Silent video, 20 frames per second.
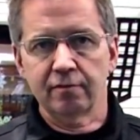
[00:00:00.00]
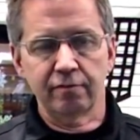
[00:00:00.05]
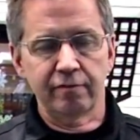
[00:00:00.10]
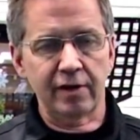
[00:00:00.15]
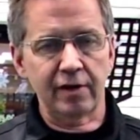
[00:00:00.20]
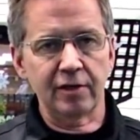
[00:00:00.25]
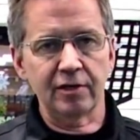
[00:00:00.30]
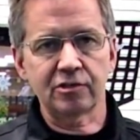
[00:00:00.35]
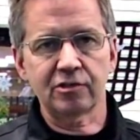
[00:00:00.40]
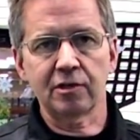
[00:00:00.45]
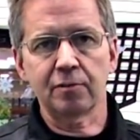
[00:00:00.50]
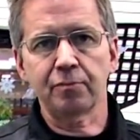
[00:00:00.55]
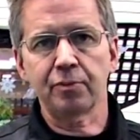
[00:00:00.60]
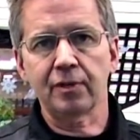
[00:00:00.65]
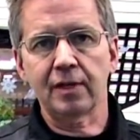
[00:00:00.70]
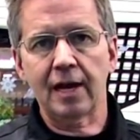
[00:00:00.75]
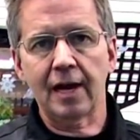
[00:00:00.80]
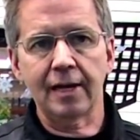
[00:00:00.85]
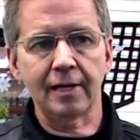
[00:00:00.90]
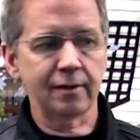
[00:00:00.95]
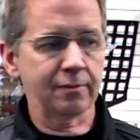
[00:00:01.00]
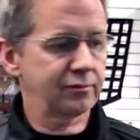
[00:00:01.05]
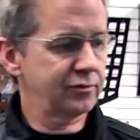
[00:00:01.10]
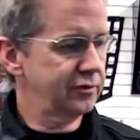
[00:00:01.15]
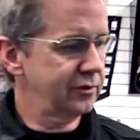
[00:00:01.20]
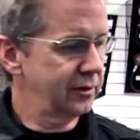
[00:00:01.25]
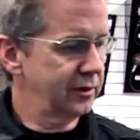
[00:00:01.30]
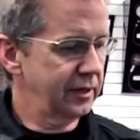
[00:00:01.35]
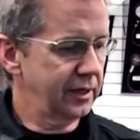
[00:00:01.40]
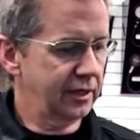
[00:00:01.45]
Very simple
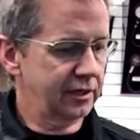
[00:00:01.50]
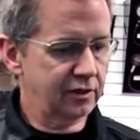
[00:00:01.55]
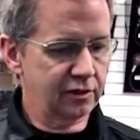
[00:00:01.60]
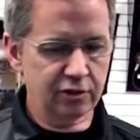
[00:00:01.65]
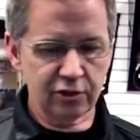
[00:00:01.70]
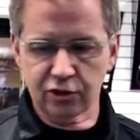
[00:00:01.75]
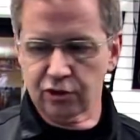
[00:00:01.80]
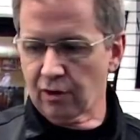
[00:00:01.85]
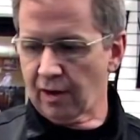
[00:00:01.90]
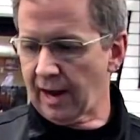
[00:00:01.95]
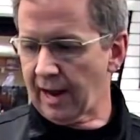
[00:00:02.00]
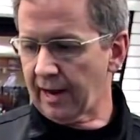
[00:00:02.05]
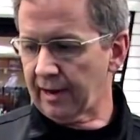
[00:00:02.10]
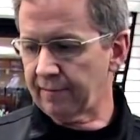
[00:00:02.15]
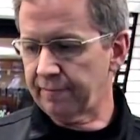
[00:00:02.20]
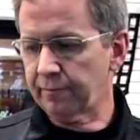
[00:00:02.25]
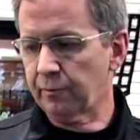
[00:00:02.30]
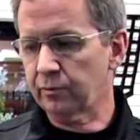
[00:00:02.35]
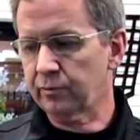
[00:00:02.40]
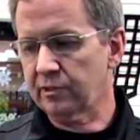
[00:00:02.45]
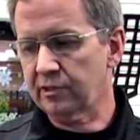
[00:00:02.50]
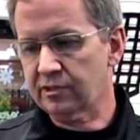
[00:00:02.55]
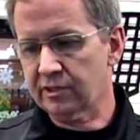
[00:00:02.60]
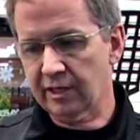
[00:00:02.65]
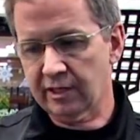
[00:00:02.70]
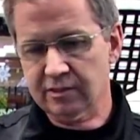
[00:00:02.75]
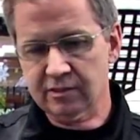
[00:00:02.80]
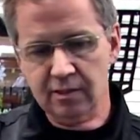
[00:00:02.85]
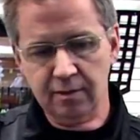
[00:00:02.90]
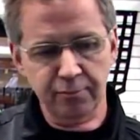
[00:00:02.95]
items. You get to the track, fold these
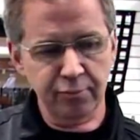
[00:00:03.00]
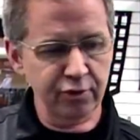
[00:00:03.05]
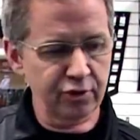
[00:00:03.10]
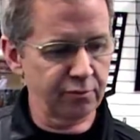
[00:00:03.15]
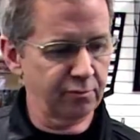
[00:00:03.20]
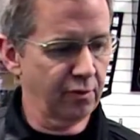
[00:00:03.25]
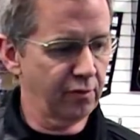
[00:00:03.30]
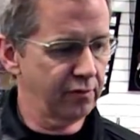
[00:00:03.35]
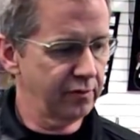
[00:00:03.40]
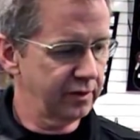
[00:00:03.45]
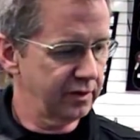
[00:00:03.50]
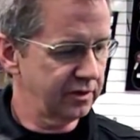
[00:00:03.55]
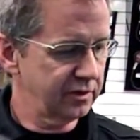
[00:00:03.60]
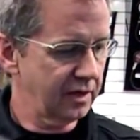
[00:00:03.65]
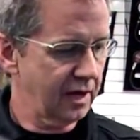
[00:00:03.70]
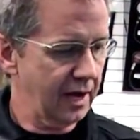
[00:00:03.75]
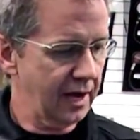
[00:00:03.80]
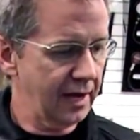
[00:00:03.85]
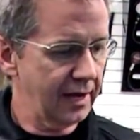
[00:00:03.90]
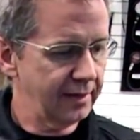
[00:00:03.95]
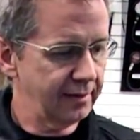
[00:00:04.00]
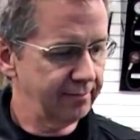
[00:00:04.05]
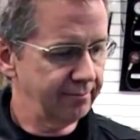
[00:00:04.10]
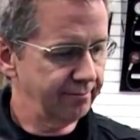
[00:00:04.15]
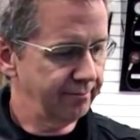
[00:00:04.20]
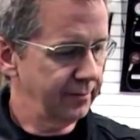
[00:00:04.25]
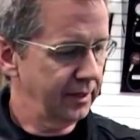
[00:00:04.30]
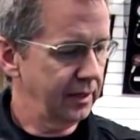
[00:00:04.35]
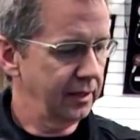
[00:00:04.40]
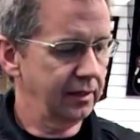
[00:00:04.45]
things up, push them over to the side,
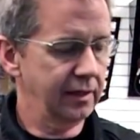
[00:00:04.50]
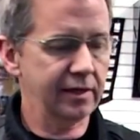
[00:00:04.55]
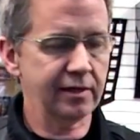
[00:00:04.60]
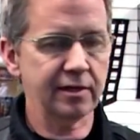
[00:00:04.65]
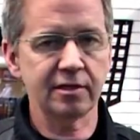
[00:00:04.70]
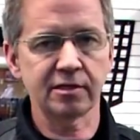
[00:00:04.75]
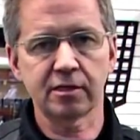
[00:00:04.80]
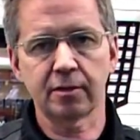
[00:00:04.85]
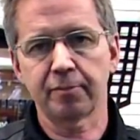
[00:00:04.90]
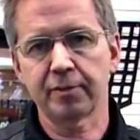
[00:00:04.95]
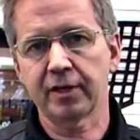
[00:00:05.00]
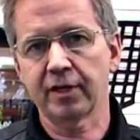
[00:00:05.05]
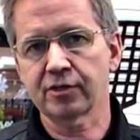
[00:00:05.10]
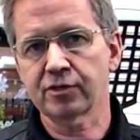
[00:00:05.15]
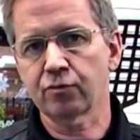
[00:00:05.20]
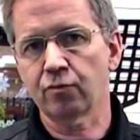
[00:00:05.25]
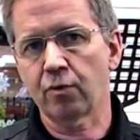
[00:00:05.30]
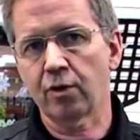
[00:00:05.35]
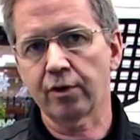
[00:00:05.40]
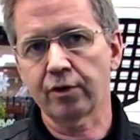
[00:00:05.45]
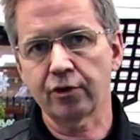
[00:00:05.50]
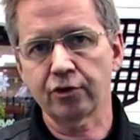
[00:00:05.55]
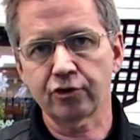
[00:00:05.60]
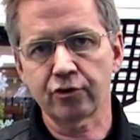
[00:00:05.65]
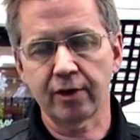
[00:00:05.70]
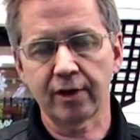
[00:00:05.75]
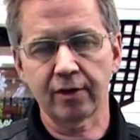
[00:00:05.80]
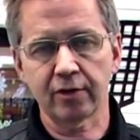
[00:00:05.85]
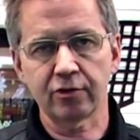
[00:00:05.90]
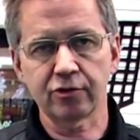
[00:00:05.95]
lean these up against the wall of your
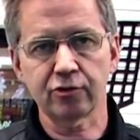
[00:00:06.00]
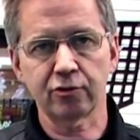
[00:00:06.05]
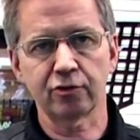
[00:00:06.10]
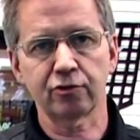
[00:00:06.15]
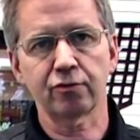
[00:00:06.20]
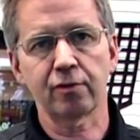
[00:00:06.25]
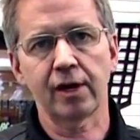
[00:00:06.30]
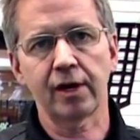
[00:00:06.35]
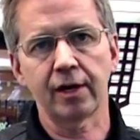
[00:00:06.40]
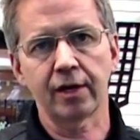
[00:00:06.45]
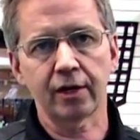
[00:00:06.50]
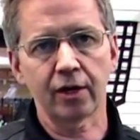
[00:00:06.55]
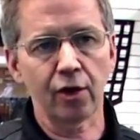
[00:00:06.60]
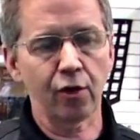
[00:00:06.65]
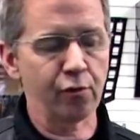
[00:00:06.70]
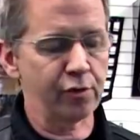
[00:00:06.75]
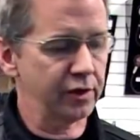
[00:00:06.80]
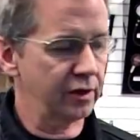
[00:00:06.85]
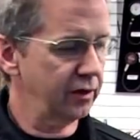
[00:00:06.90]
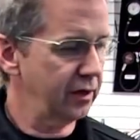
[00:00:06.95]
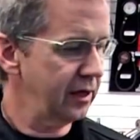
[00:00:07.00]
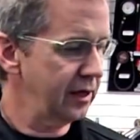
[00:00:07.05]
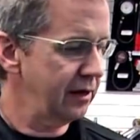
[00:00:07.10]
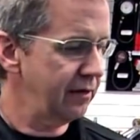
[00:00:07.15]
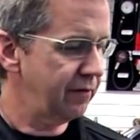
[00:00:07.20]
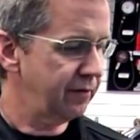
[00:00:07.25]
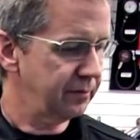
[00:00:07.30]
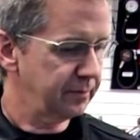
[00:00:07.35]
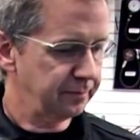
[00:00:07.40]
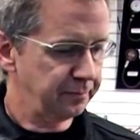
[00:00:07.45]
trailer so it's ready to go when you
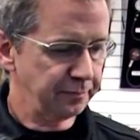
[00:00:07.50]
leave.